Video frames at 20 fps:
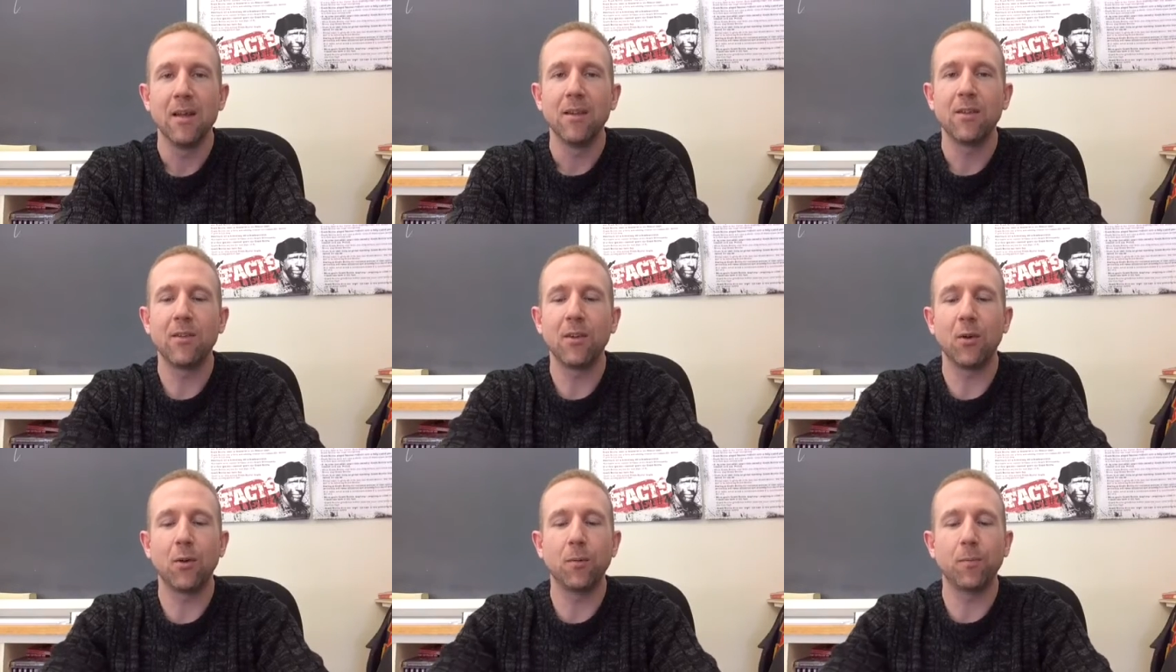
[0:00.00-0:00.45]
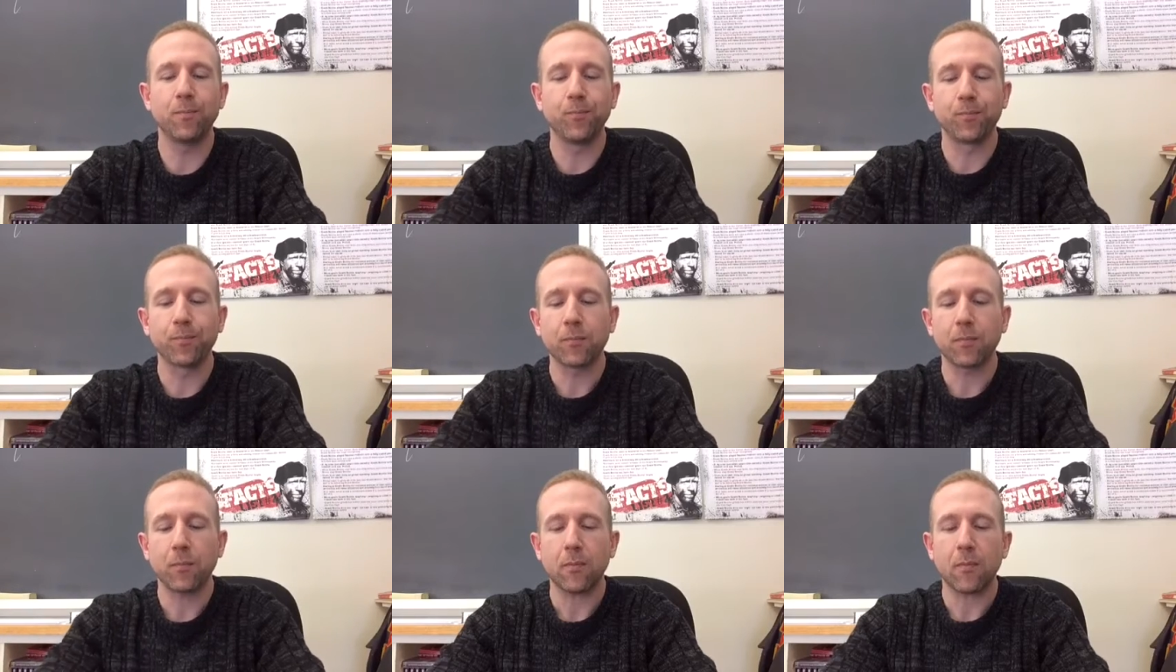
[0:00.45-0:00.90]

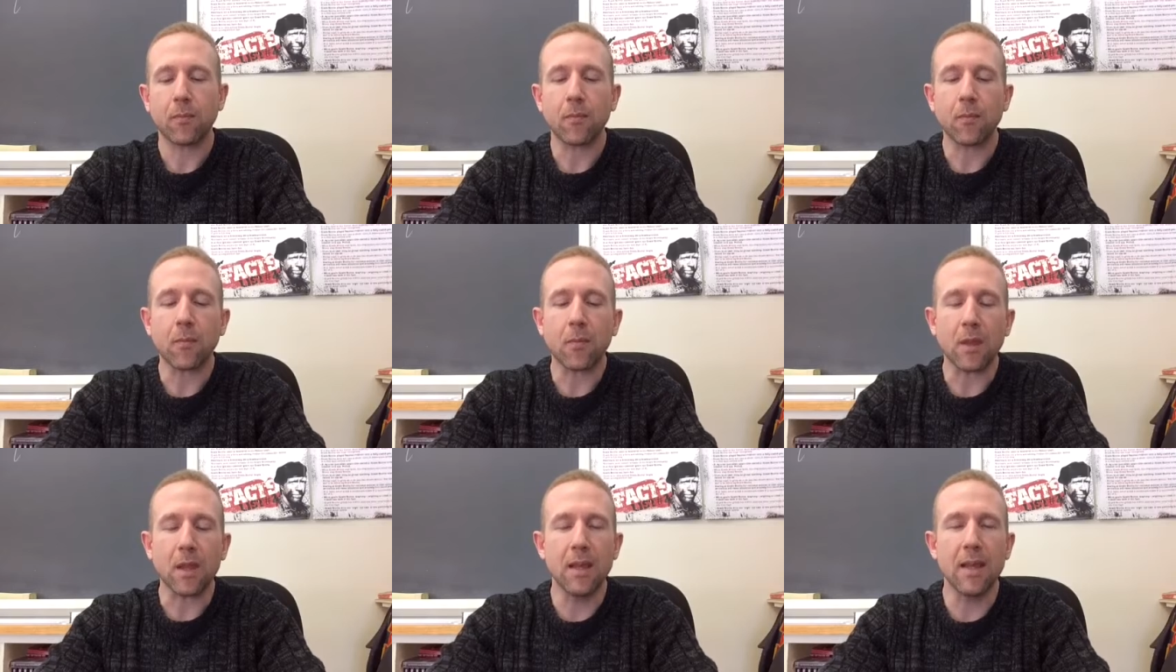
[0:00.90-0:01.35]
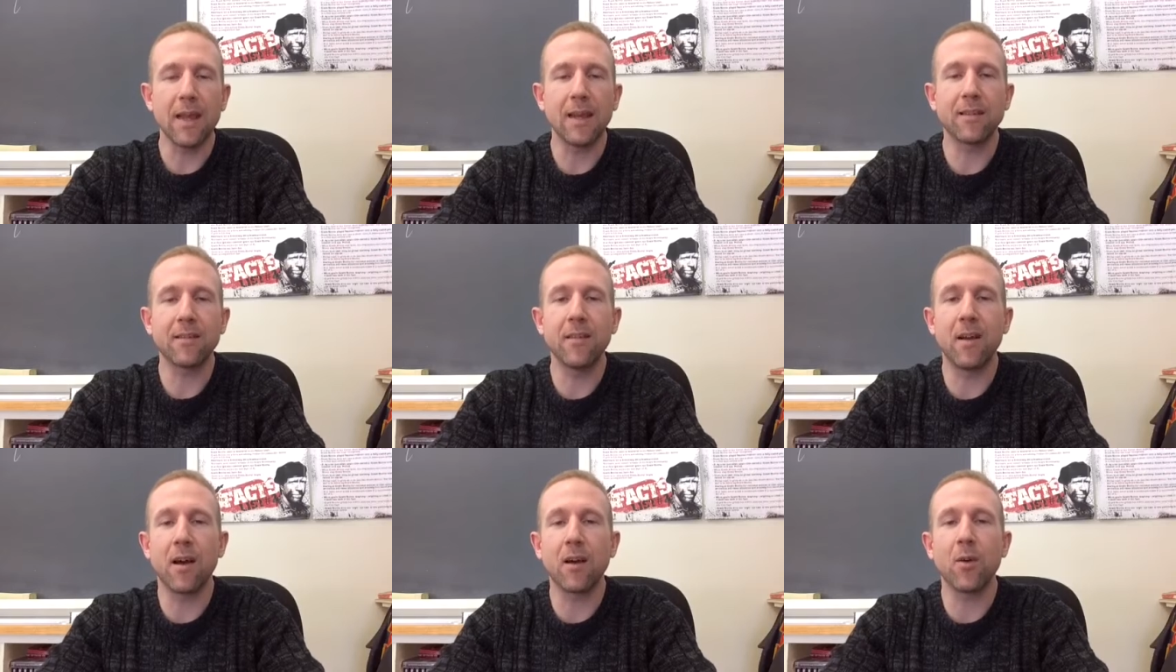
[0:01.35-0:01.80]
So
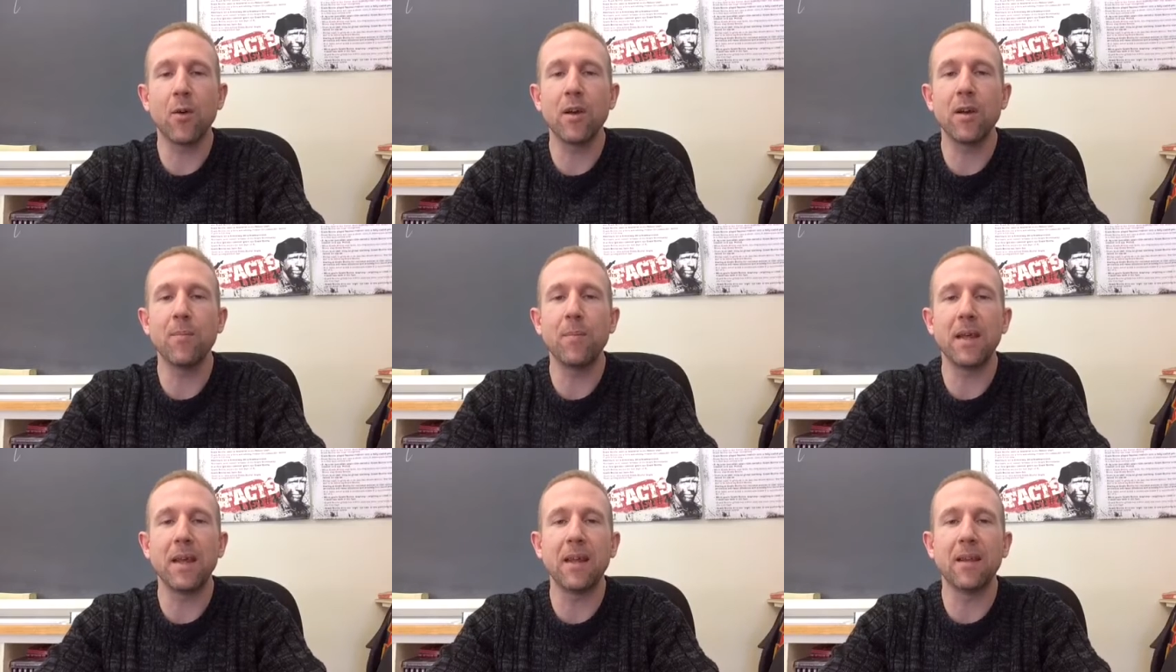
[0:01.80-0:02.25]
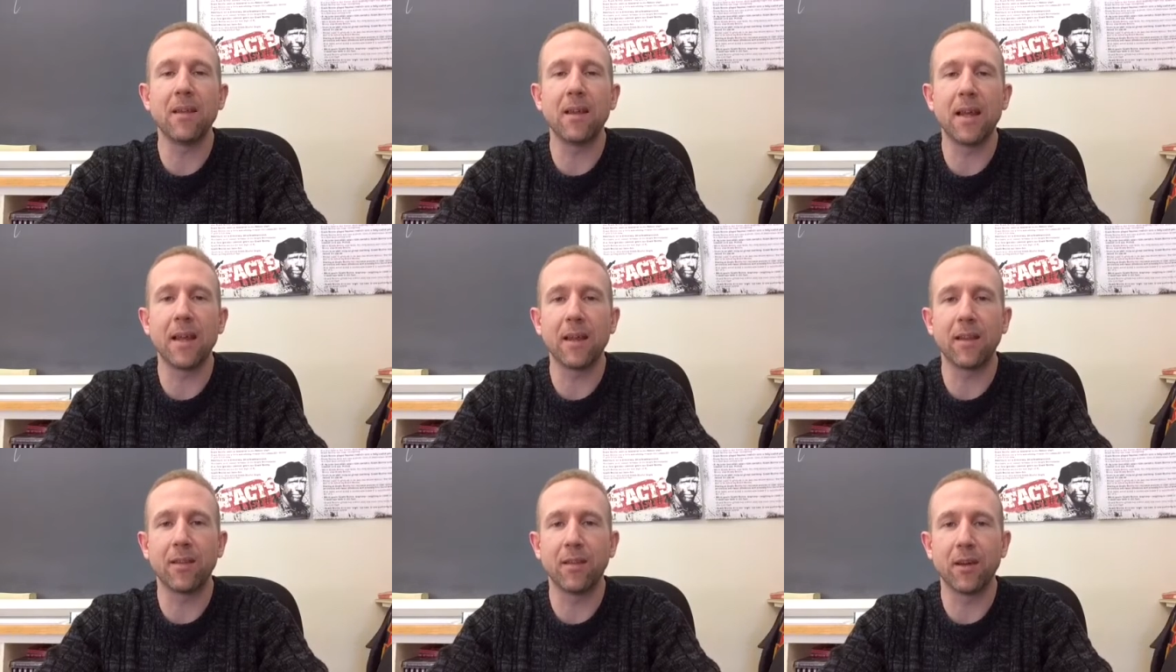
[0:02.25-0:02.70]
it's not going to be
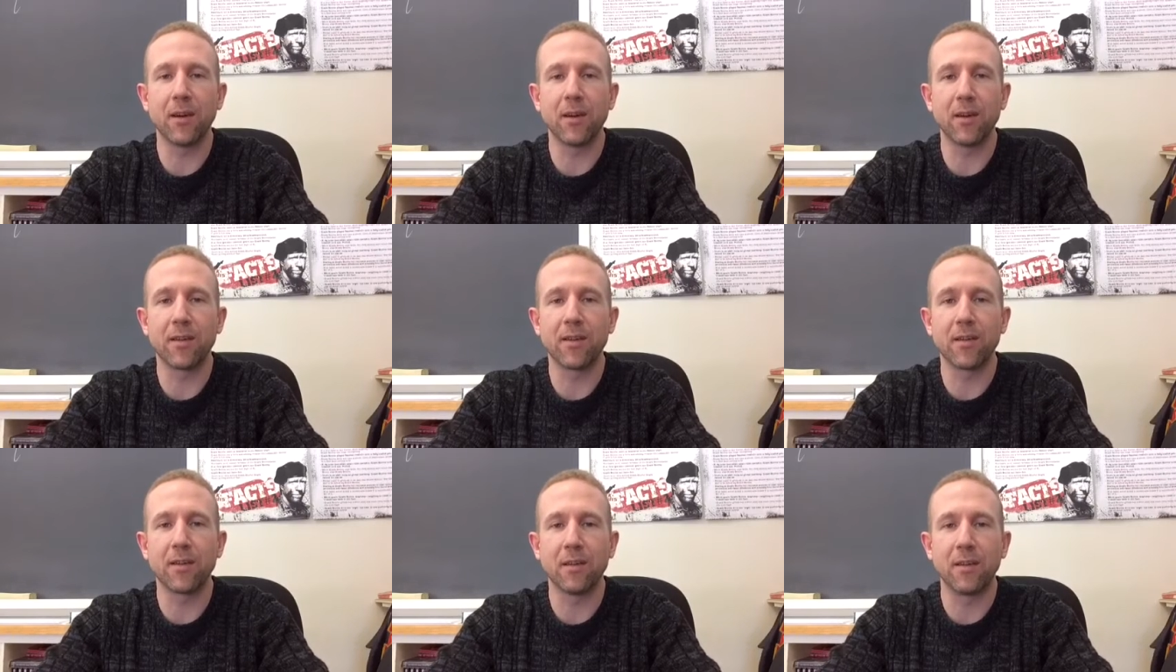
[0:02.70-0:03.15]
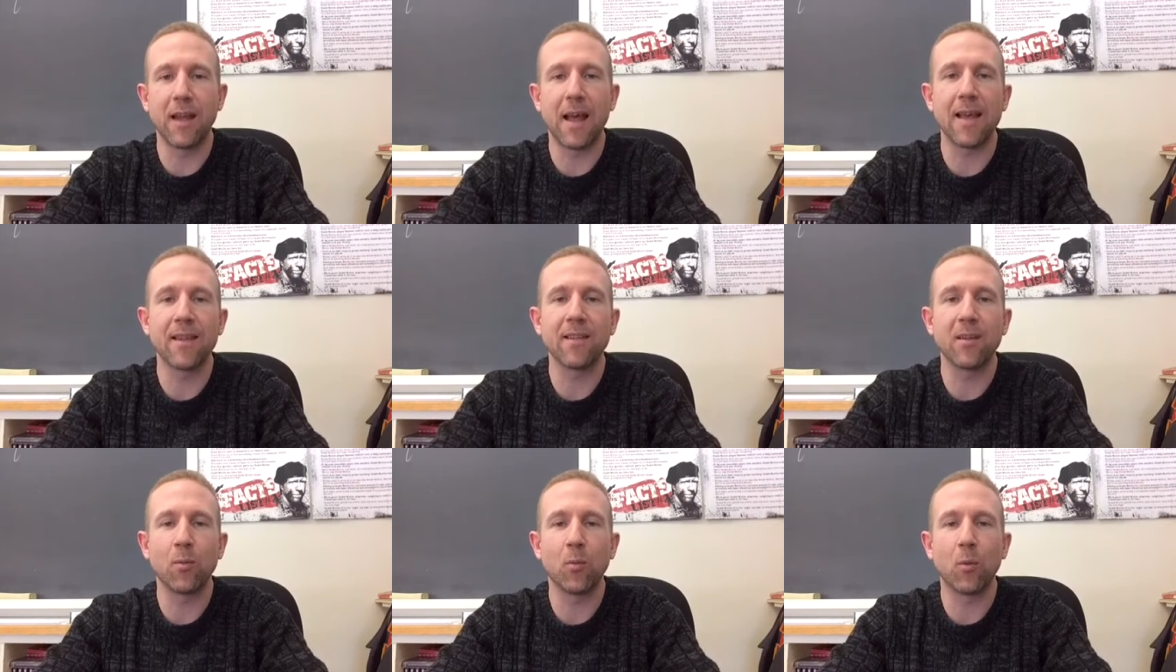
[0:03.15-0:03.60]
like there's
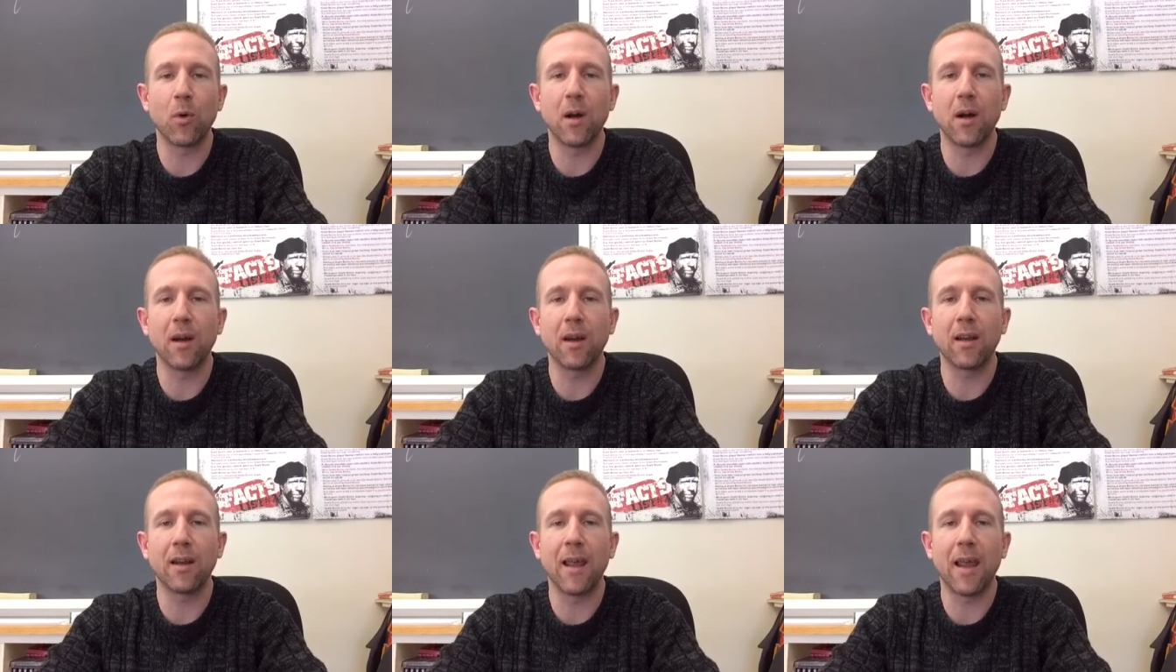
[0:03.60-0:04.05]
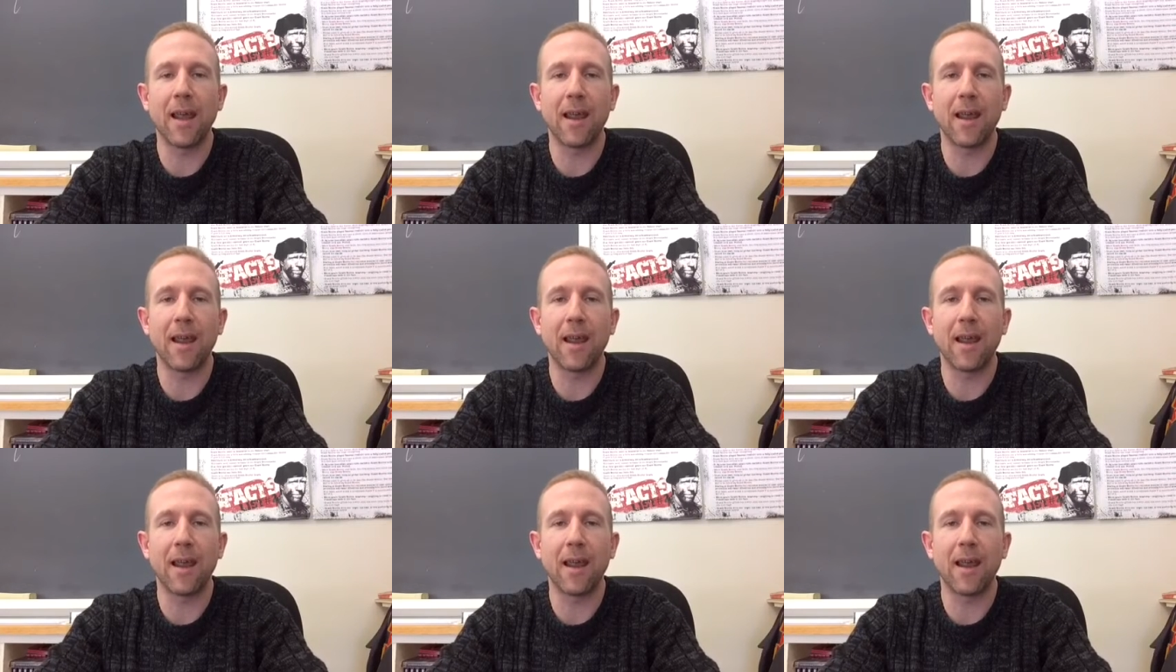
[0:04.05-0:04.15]
lesson work